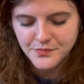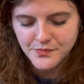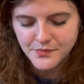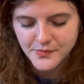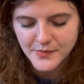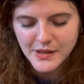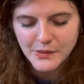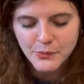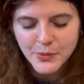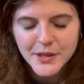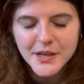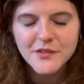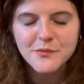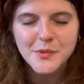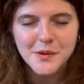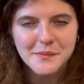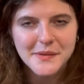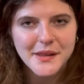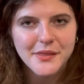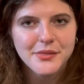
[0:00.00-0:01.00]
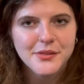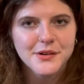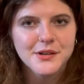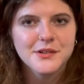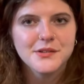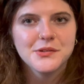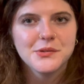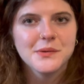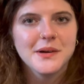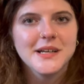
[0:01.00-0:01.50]
It would have been my
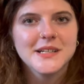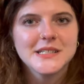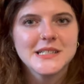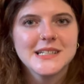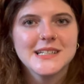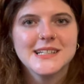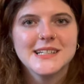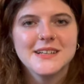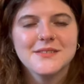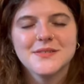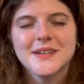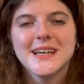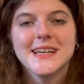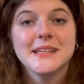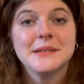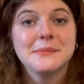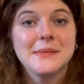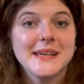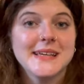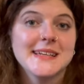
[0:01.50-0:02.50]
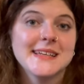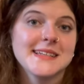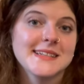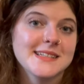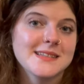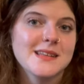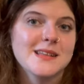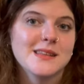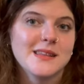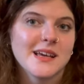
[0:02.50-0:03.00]
third sweater if I had made it
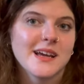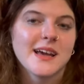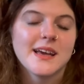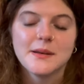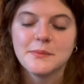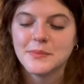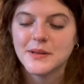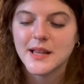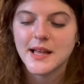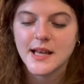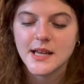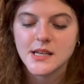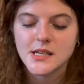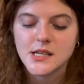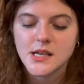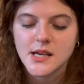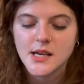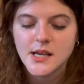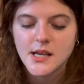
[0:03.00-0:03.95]
into the thing I had planned.